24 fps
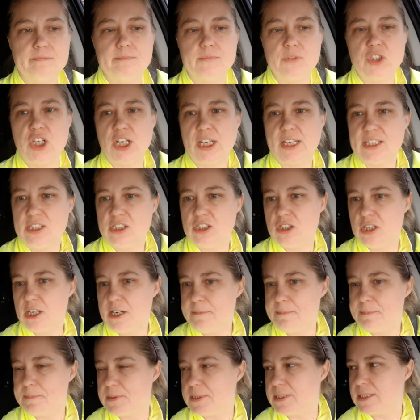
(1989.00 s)
chicken
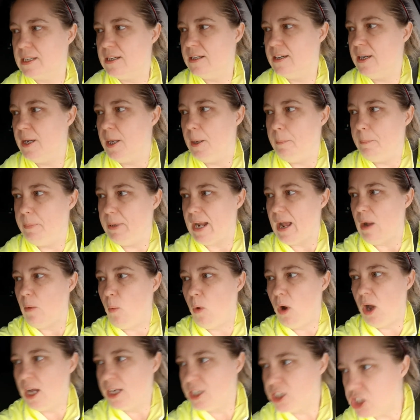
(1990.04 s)
strips, but I
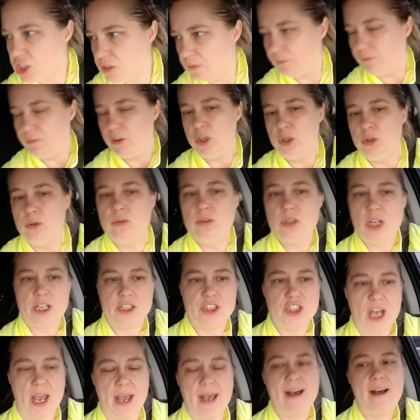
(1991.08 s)
watched Boone
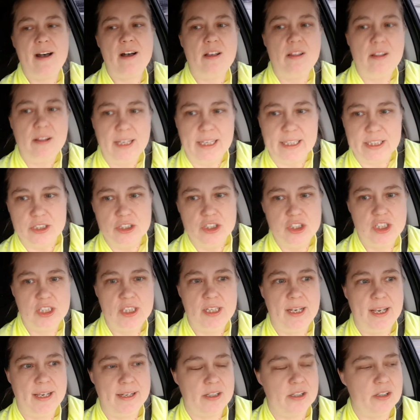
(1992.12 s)
Child, and
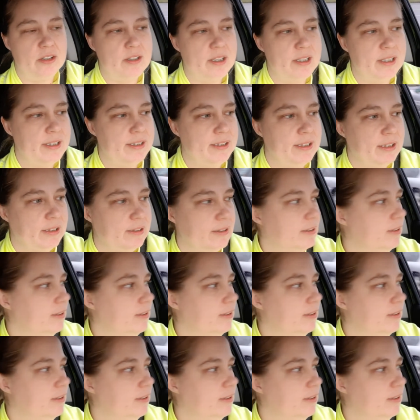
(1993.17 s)
she had on